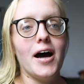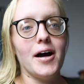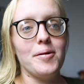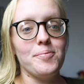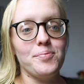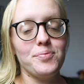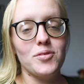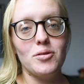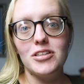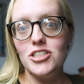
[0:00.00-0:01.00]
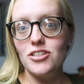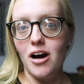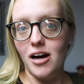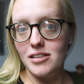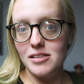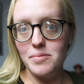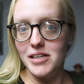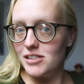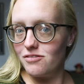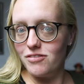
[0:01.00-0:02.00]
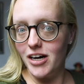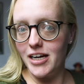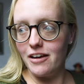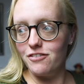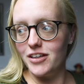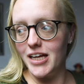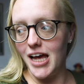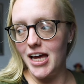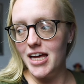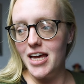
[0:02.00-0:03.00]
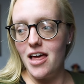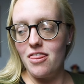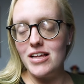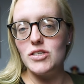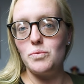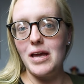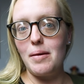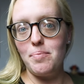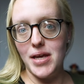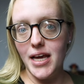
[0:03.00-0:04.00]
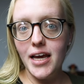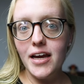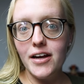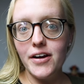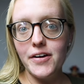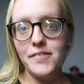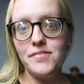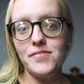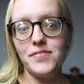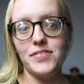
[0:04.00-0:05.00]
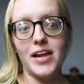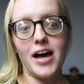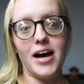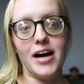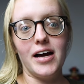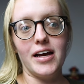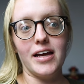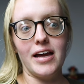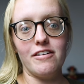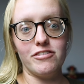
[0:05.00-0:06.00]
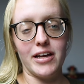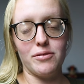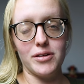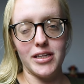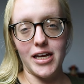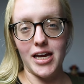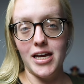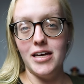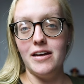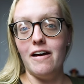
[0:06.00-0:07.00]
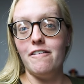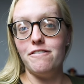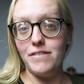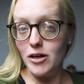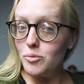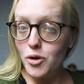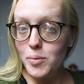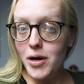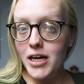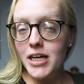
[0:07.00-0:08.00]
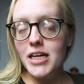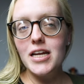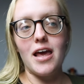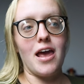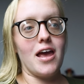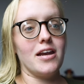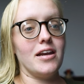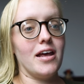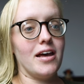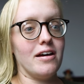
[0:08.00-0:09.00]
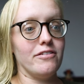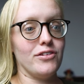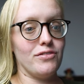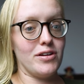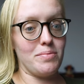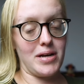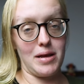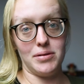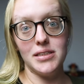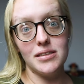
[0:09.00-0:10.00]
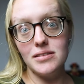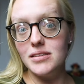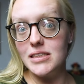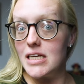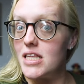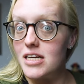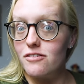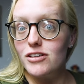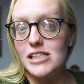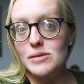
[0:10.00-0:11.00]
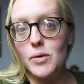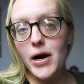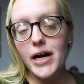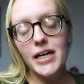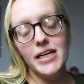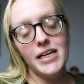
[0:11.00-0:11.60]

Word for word: um, which is awesome and it's fun. I feel like this week being here, I have like really felt more pregnant and have even been able to see the difference more.